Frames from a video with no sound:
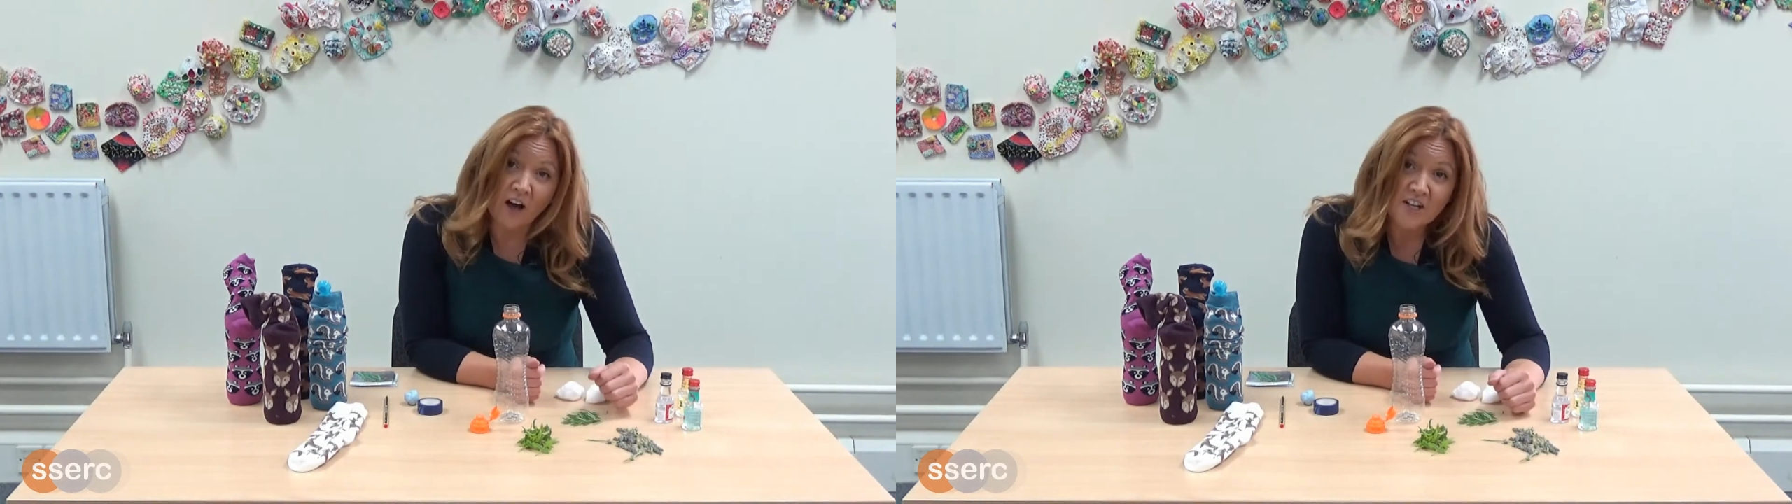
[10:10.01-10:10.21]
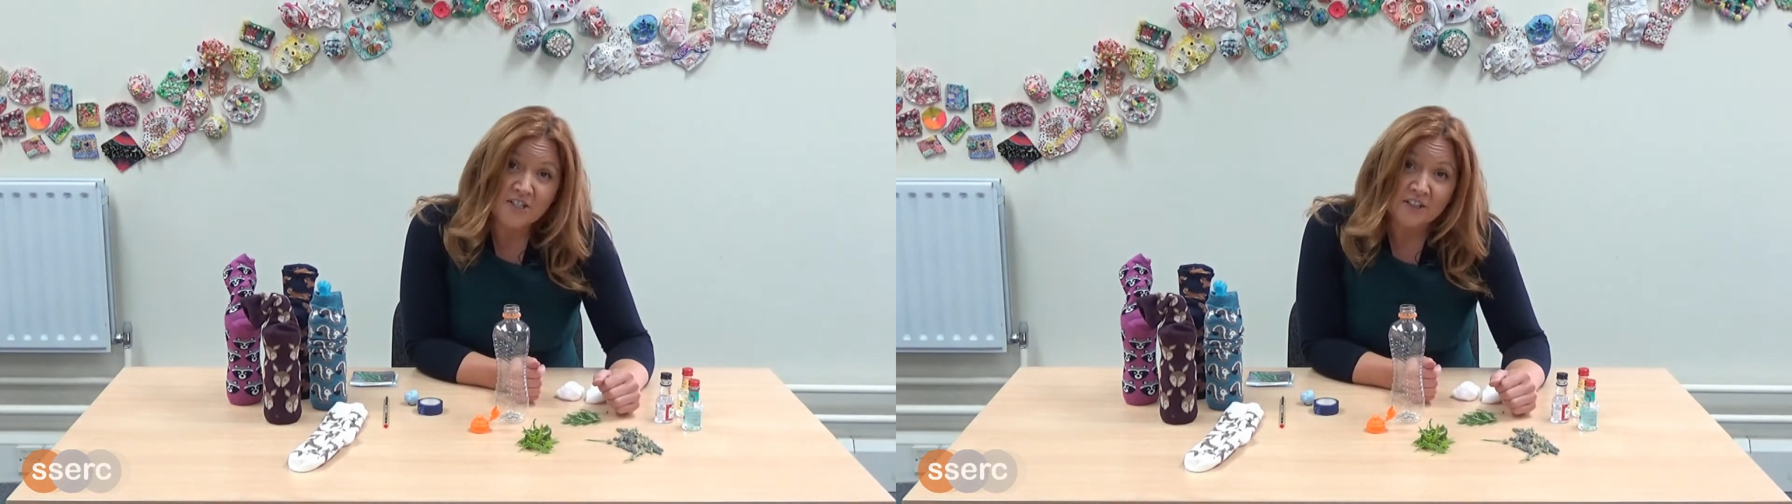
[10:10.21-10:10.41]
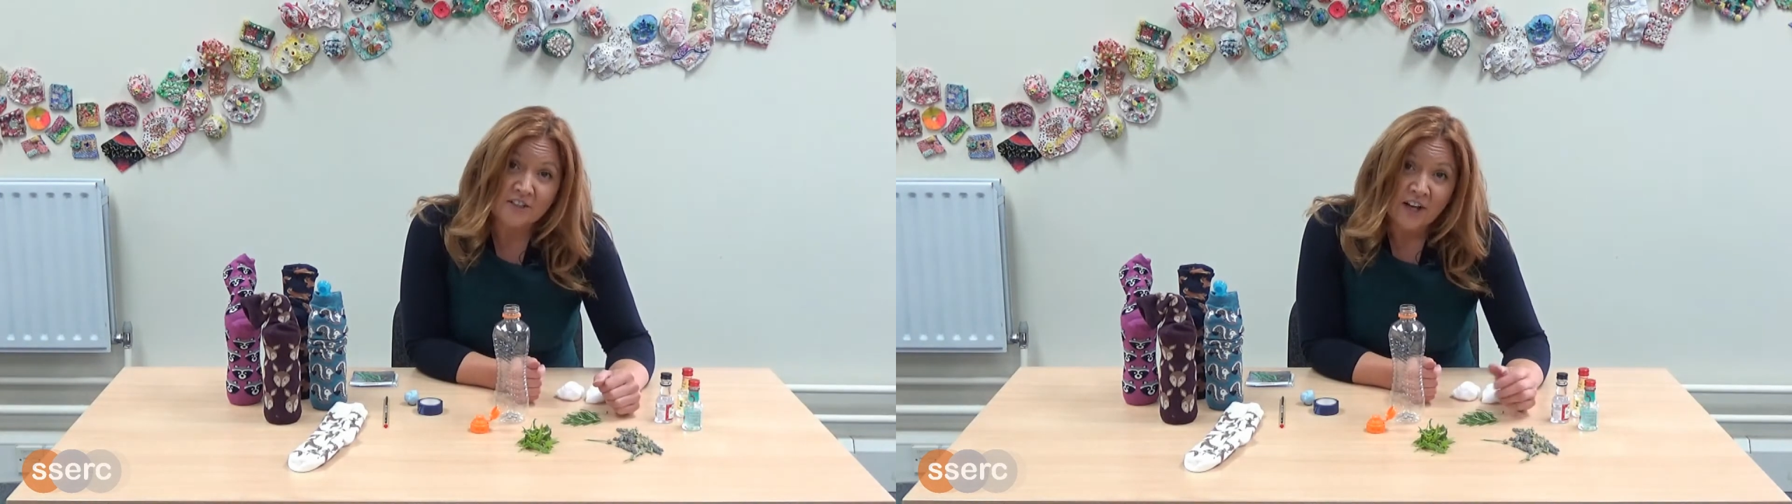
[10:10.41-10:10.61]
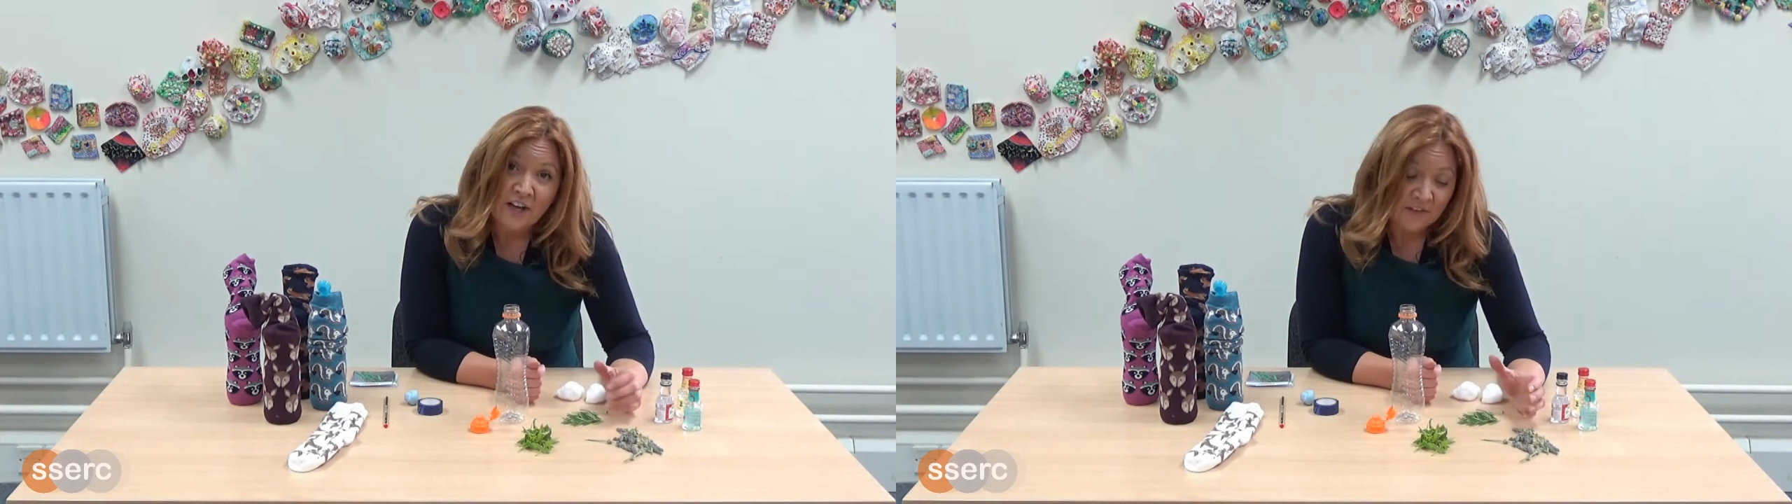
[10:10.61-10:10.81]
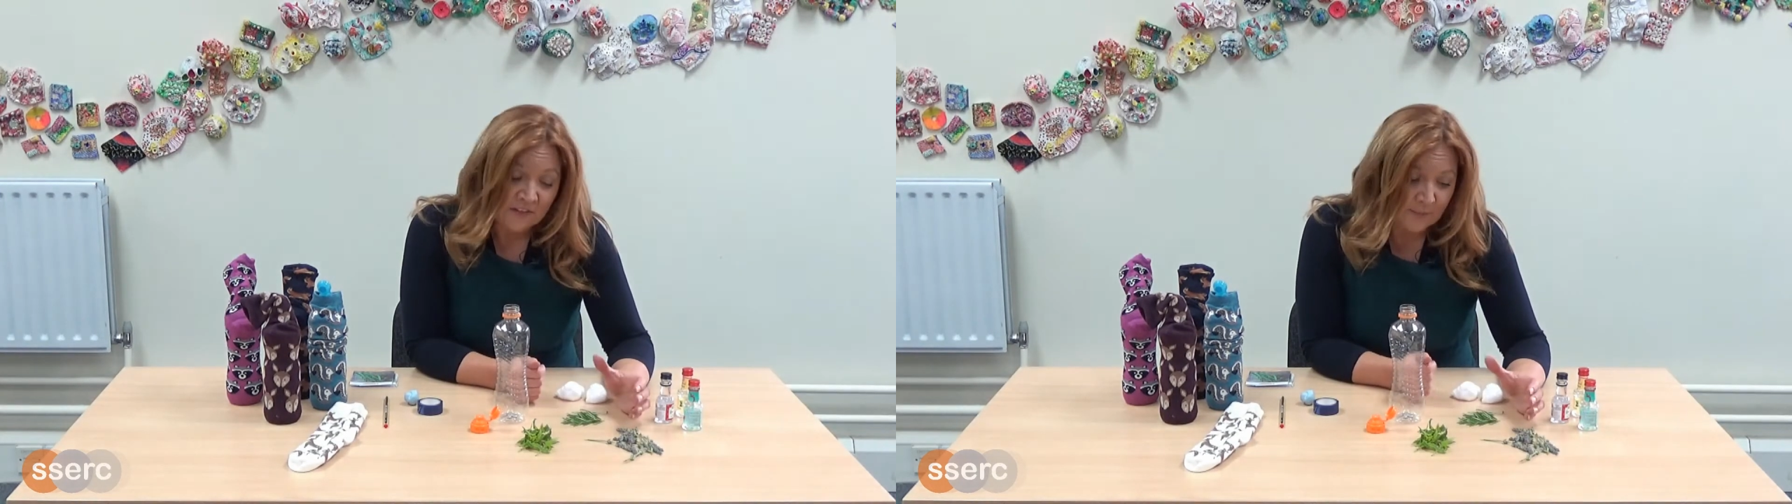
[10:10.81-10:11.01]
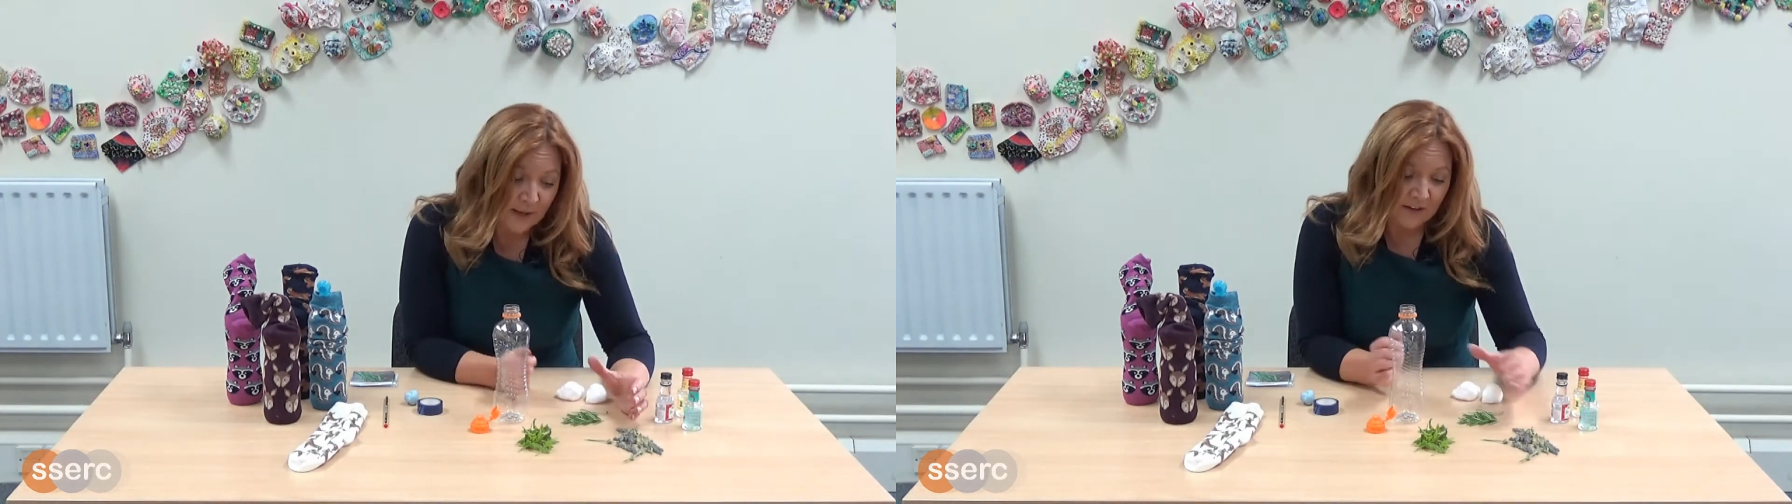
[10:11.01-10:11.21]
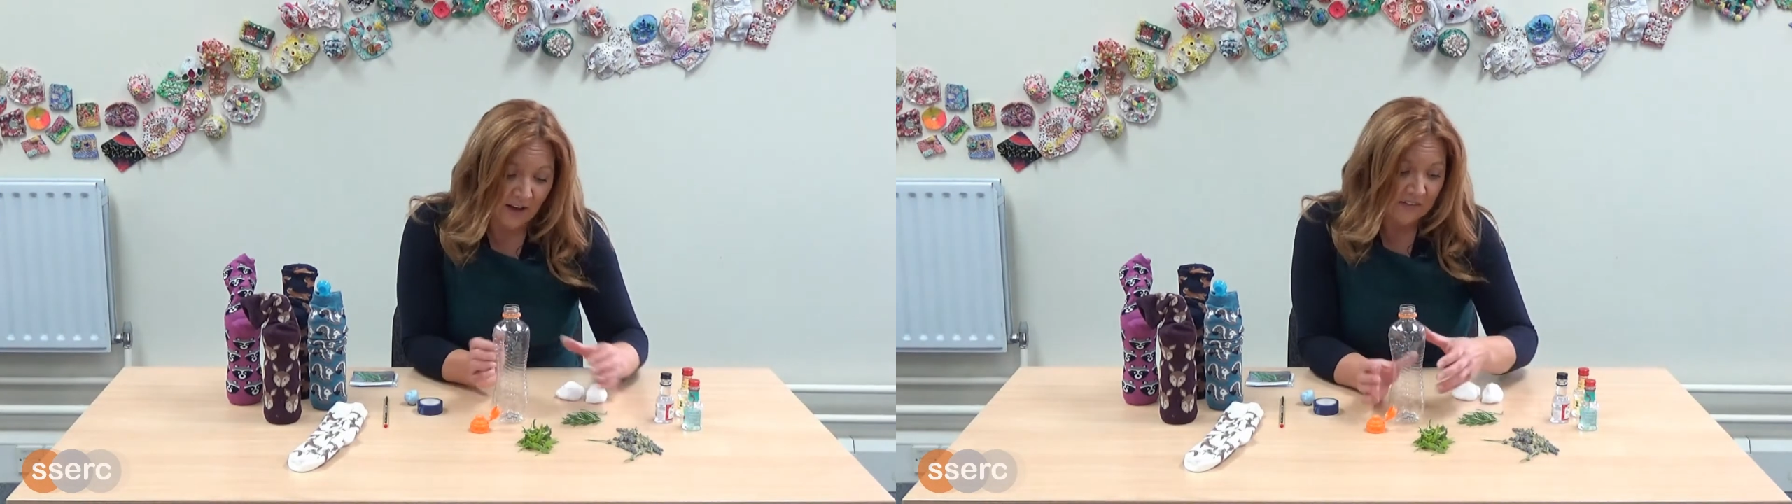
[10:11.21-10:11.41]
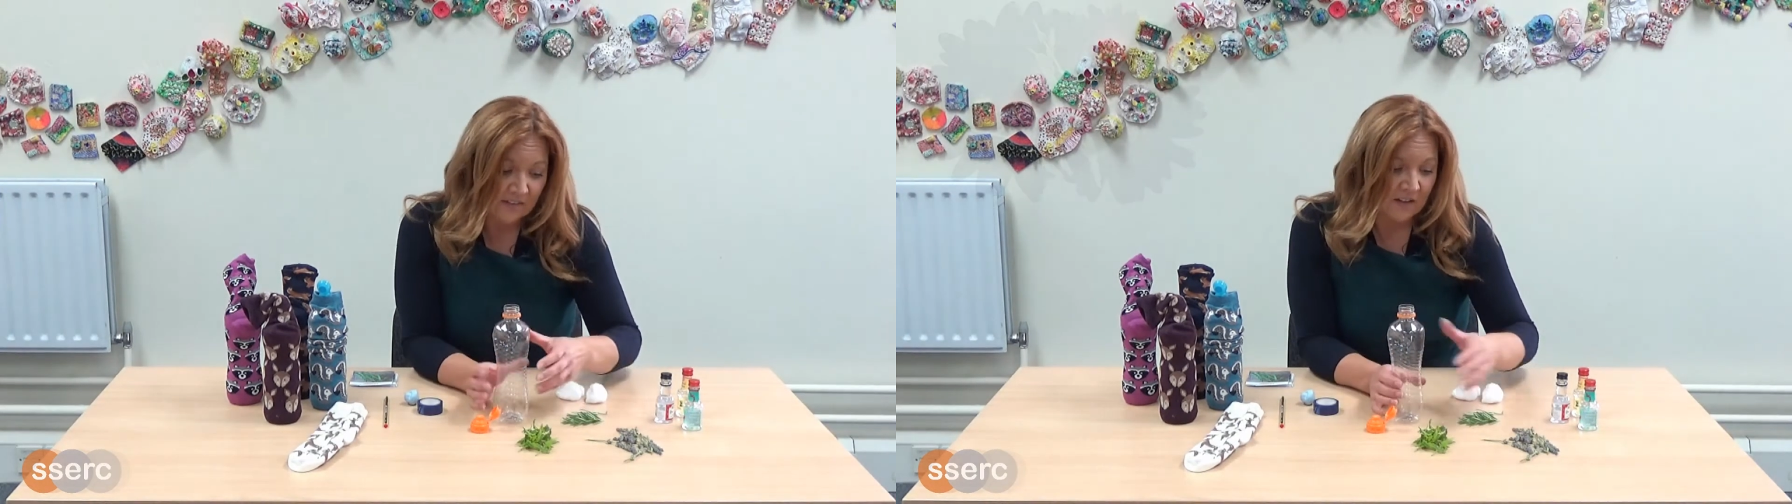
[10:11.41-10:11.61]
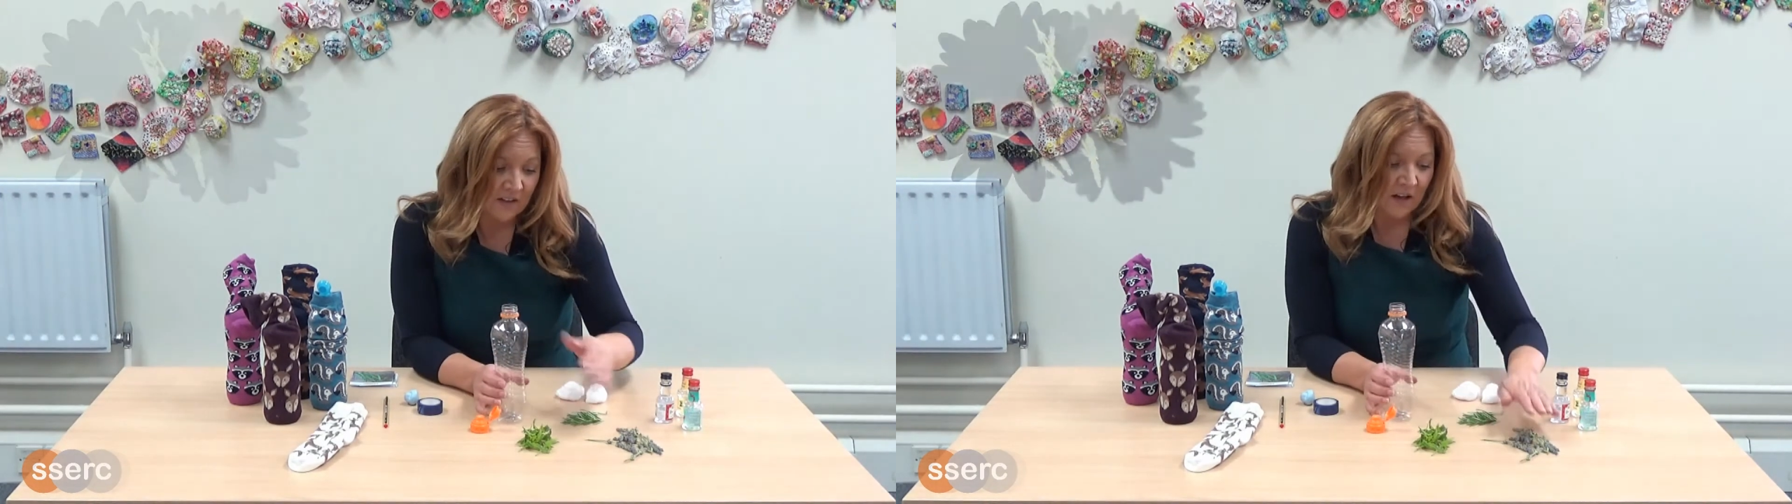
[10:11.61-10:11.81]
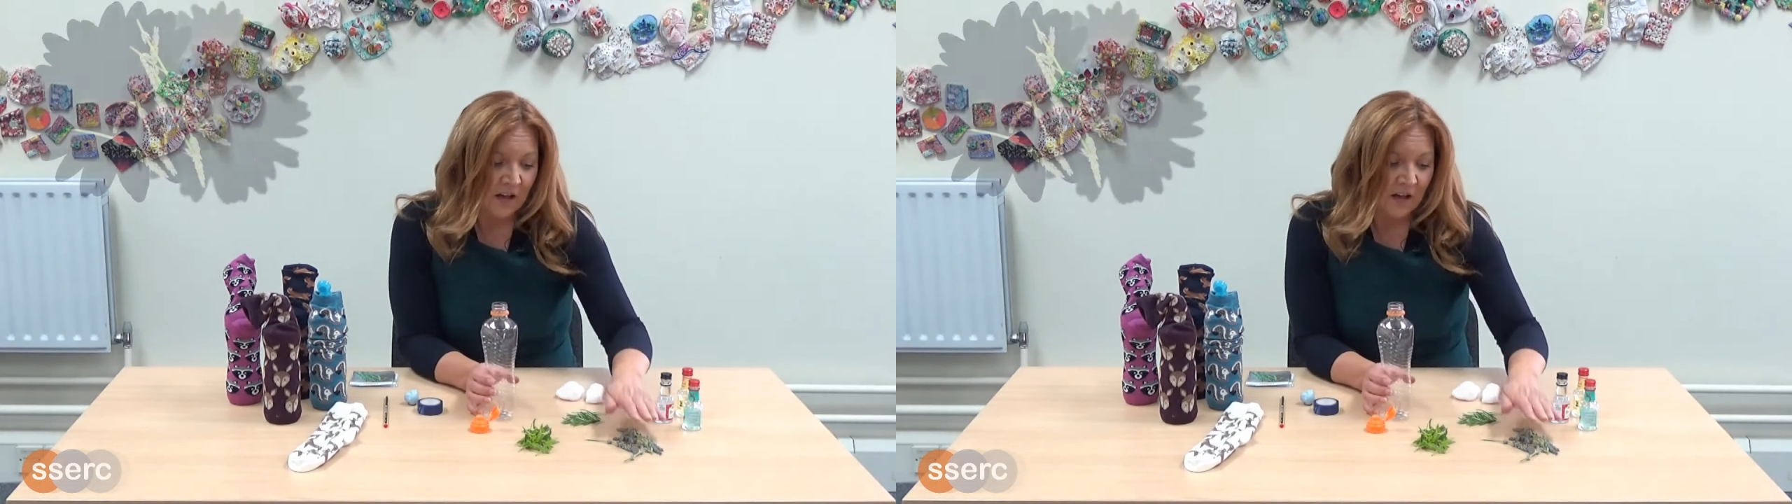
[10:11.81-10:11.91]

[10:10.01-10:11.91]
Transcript: garden that smell nice.